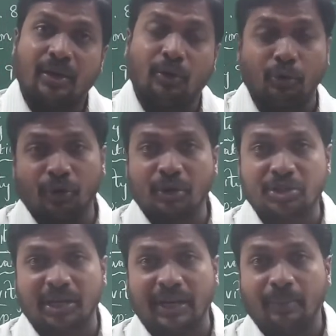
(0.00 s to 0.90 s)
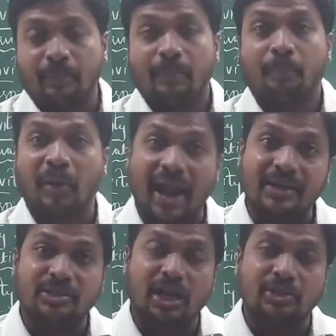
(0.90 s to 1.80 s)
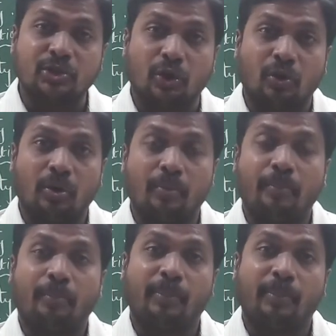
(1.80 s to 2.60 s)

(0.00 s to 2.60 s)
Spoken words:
Do you know children? Plants also